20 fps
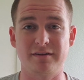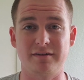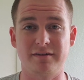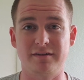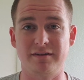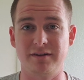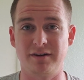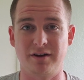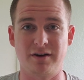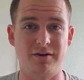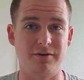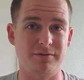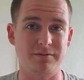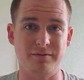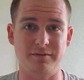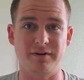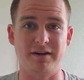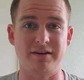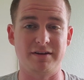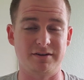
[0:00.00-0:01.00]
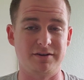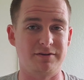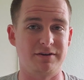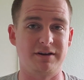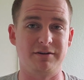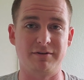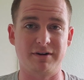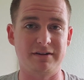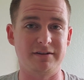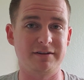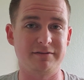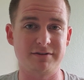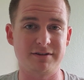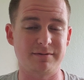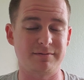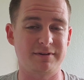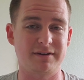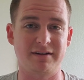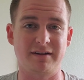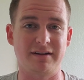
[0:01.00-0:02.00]
and you're getting ready to leave or
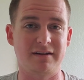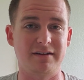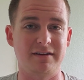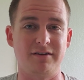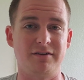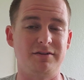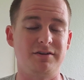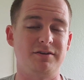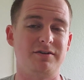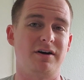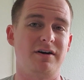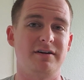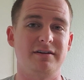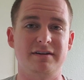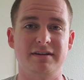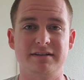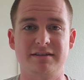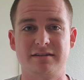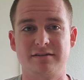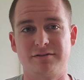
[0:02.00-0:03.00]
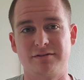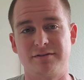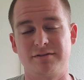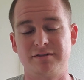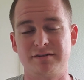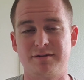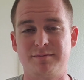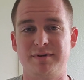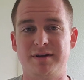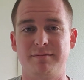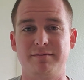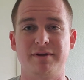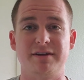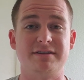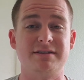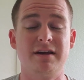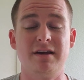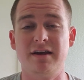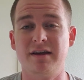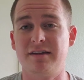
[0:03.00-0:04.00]
something, your dog needs to learn to be in place.